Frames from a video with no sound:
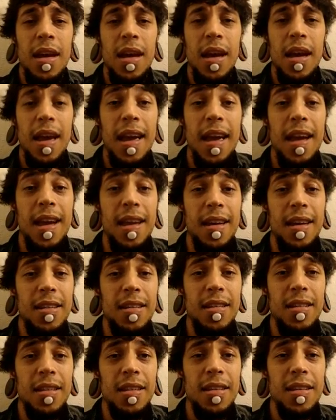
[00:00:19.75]

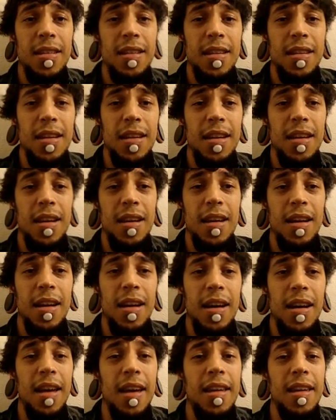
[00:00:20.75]
And
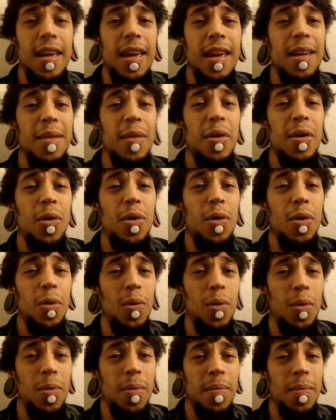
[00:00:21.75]
I came
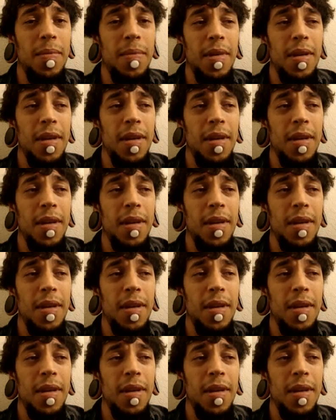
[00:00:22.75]
home